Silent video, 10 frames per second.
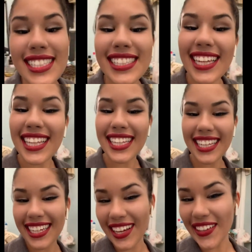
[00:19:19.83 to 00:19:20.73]

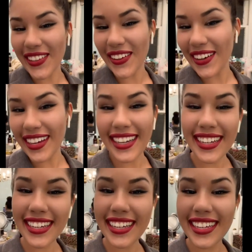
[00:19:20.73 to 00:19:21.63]
Selena look.
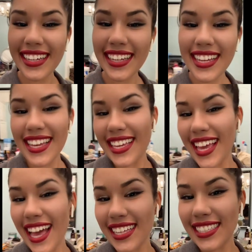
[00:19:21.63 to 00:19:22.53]

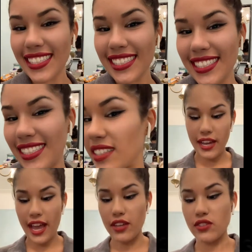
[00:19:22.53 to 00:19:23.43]
Yes.
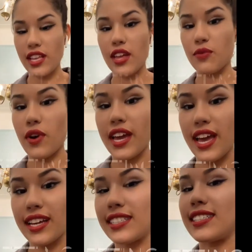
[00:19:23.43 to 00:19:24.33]
I use
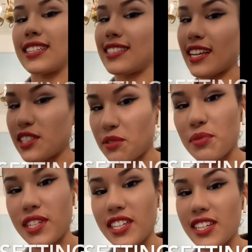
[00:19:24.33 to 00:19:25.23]
NYX. It's actually
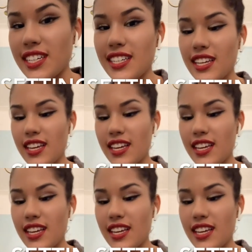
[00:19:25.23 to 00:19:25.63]
pretty good.